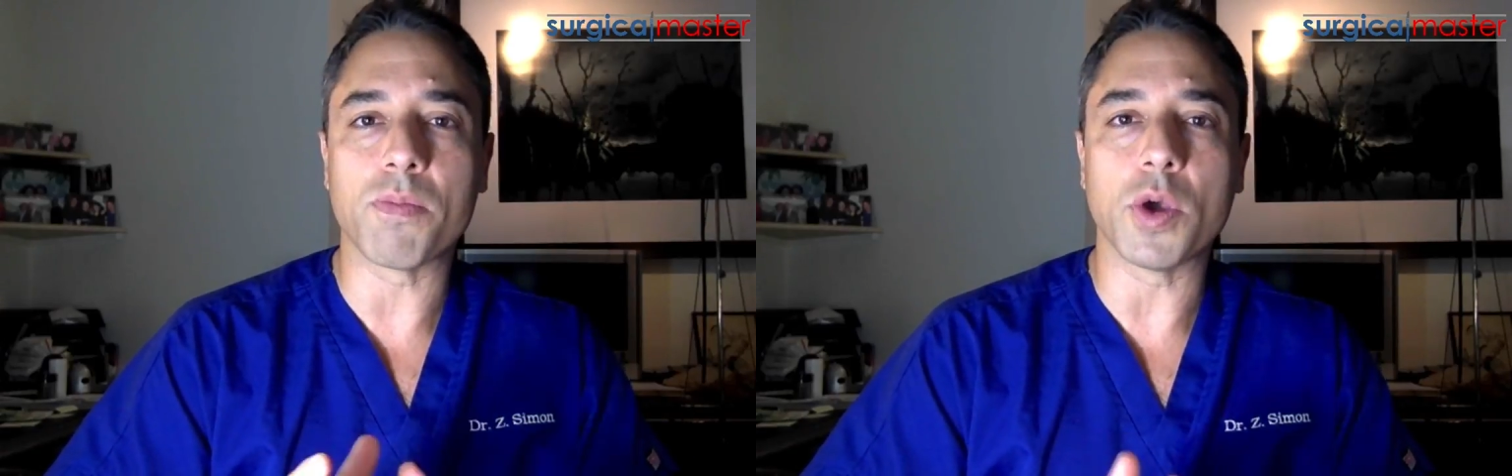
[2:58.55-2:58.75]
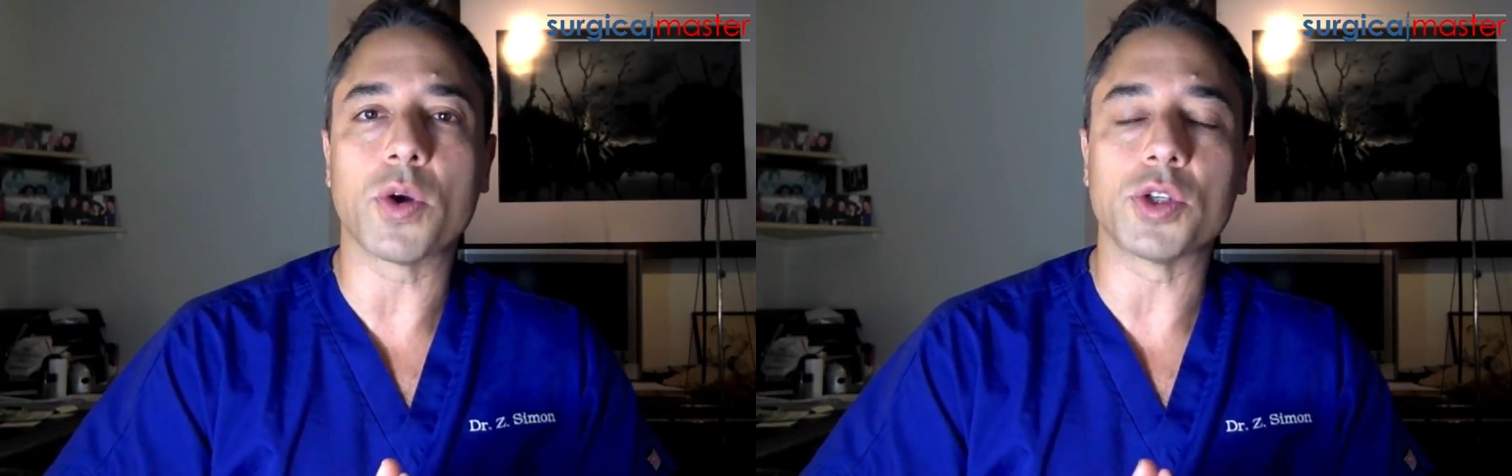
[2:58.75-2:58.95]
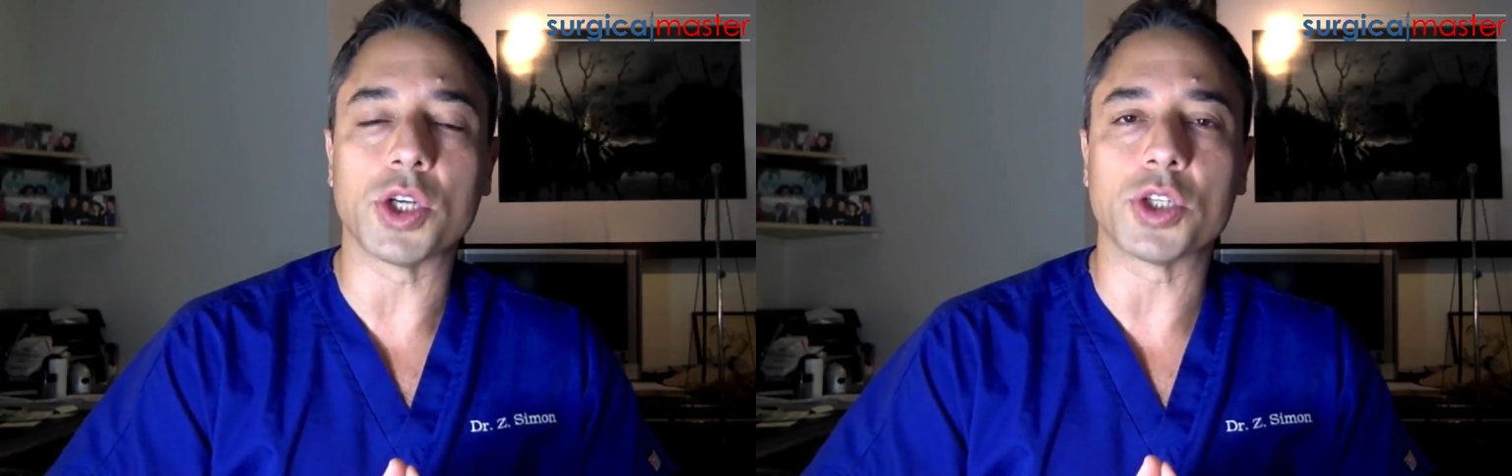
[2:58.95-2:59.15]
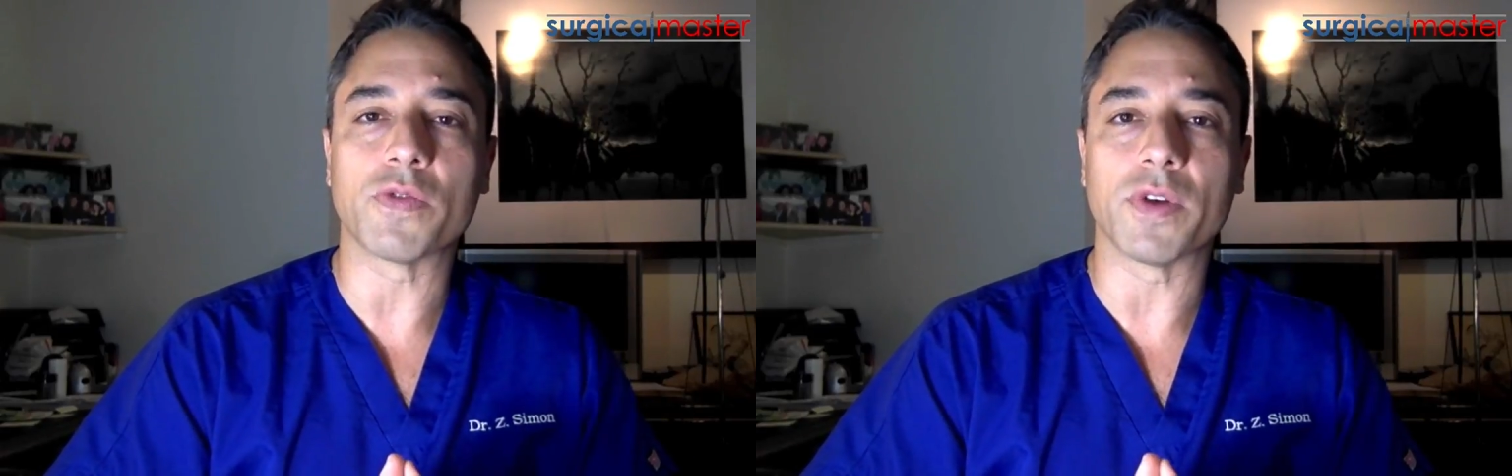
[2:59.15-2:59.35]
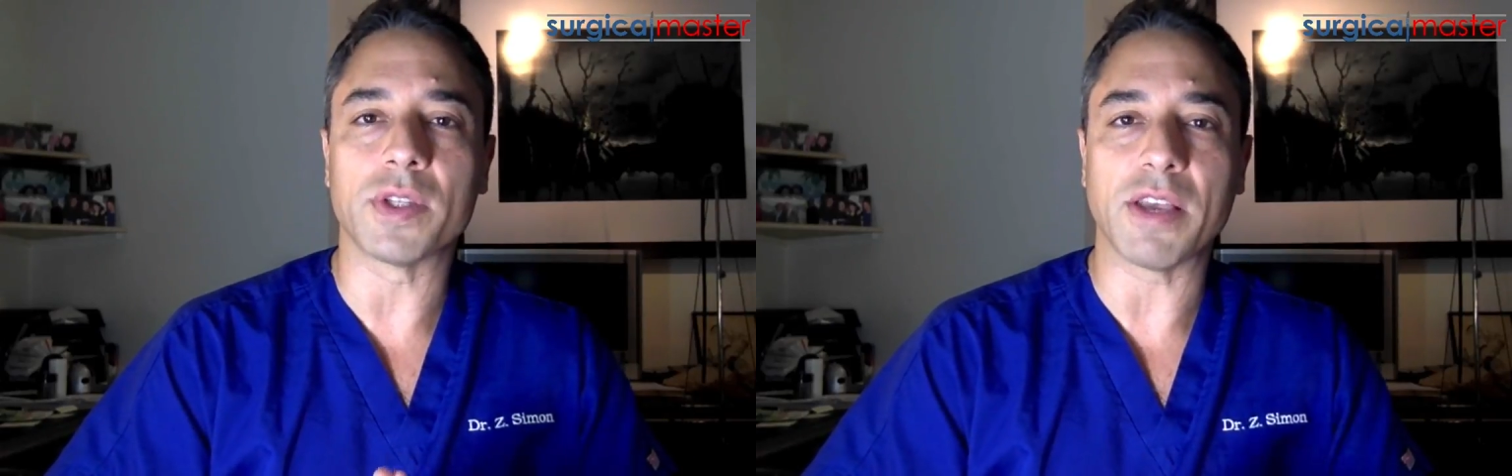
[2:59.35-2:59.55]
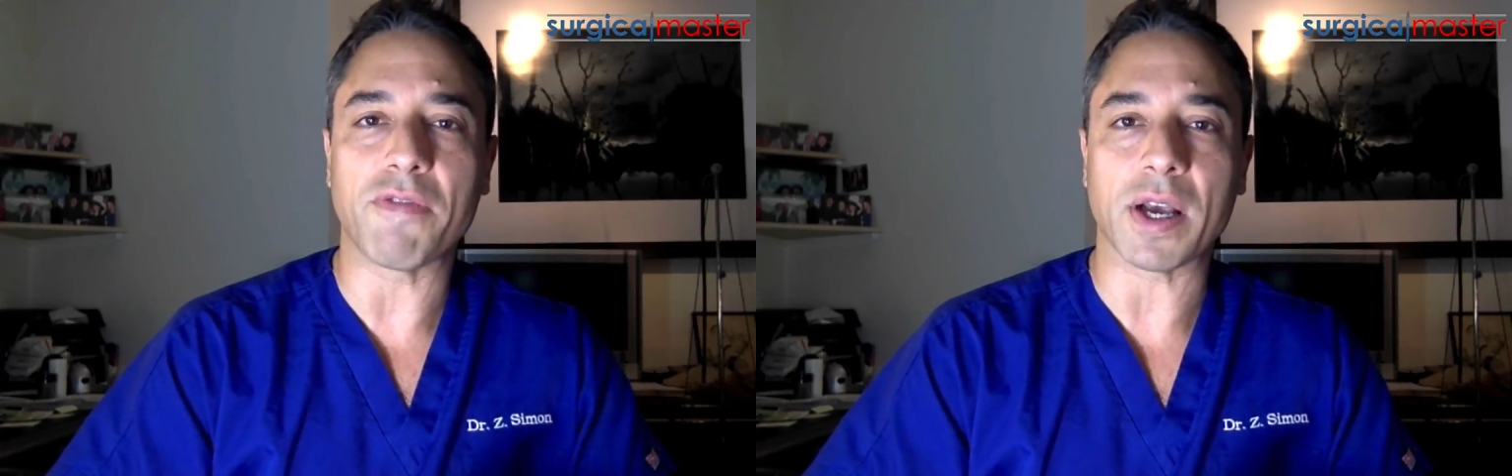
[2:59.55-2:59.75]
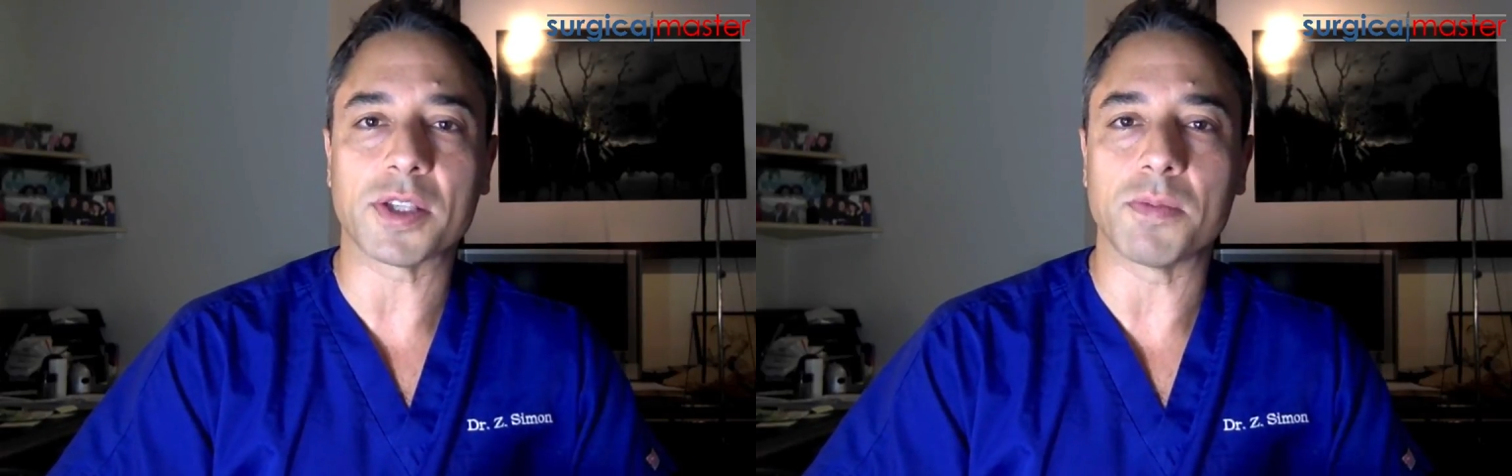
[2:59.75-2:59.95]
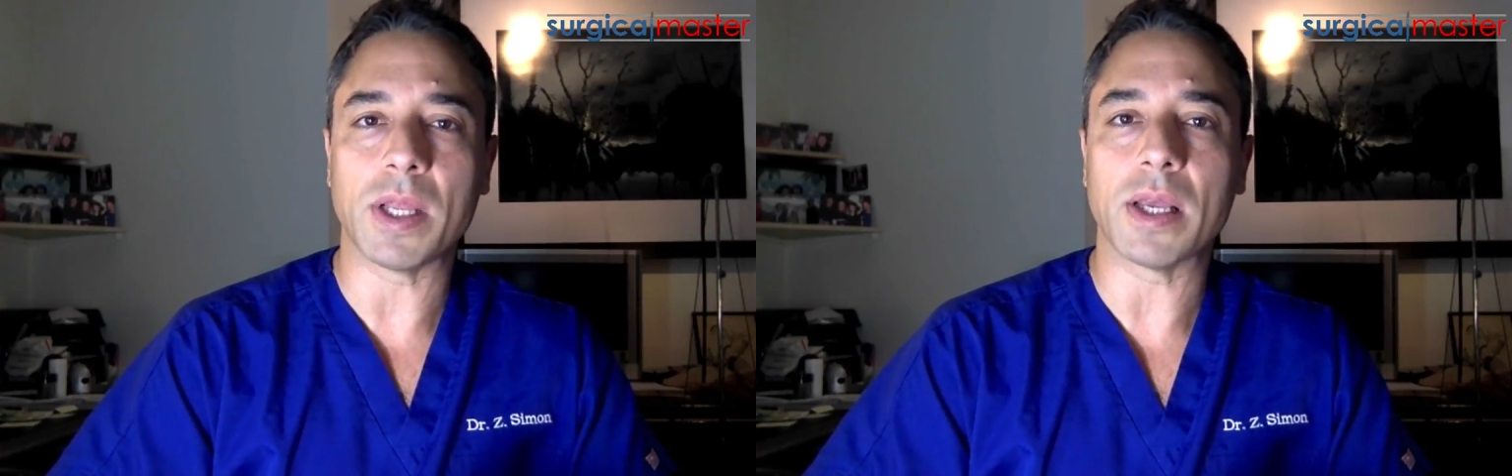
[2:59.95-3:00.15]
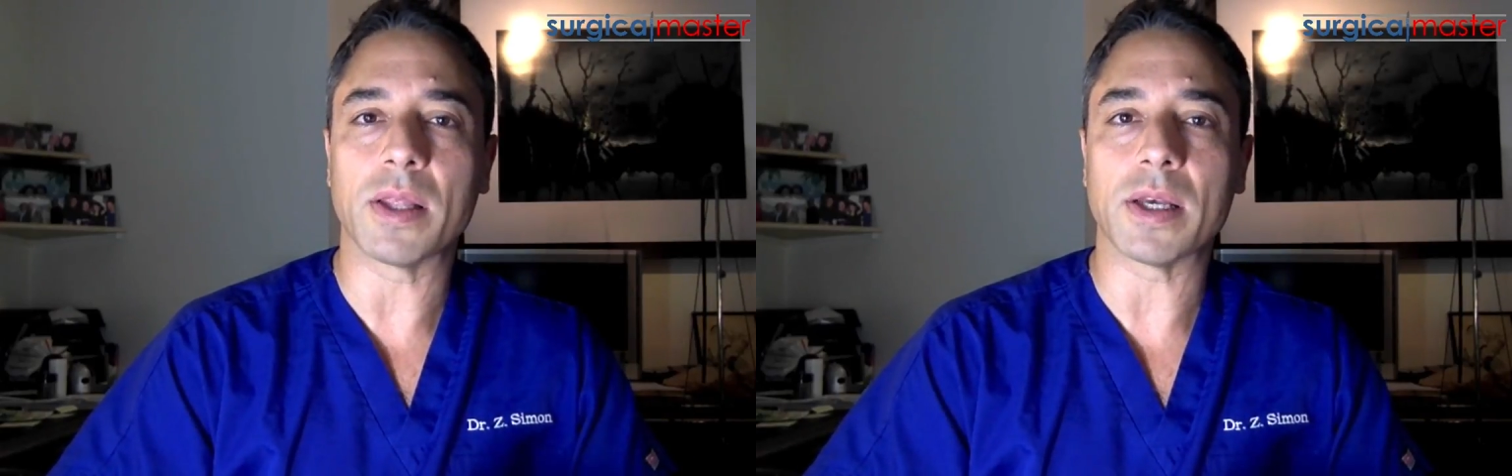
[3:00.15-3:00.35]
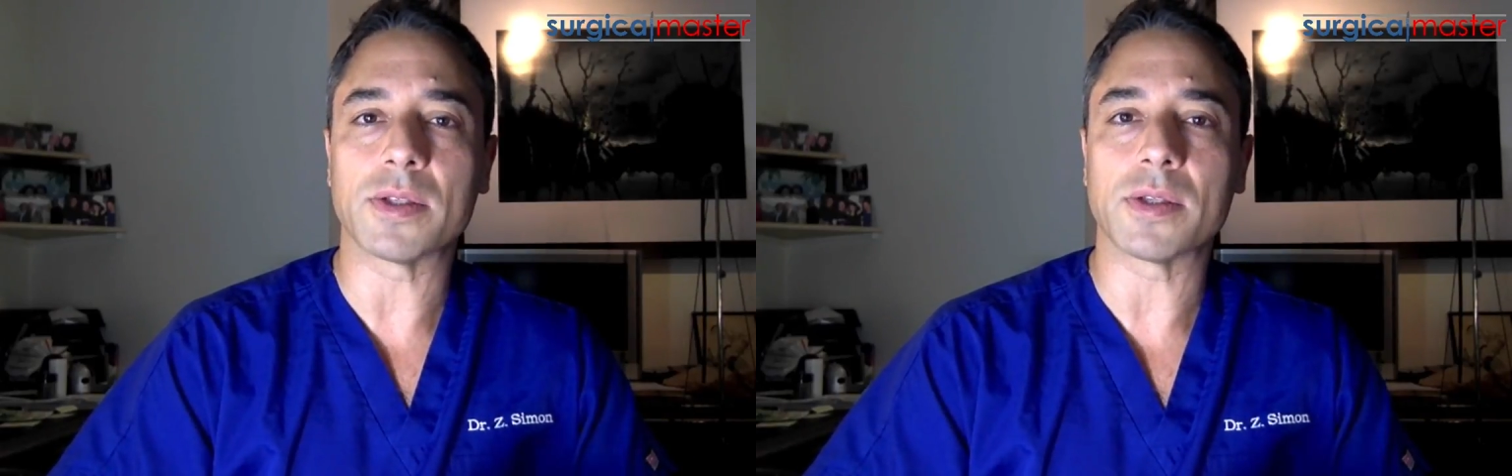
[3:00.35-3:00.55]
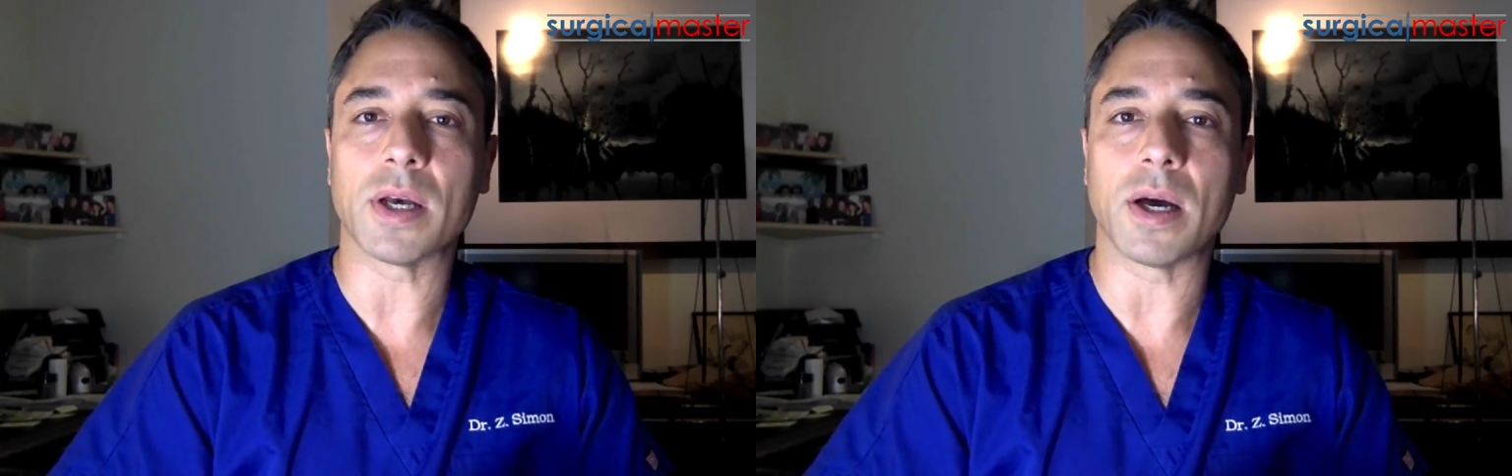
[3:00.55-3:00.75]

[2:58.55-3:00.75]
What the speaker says: mucogingival defects, meaning there's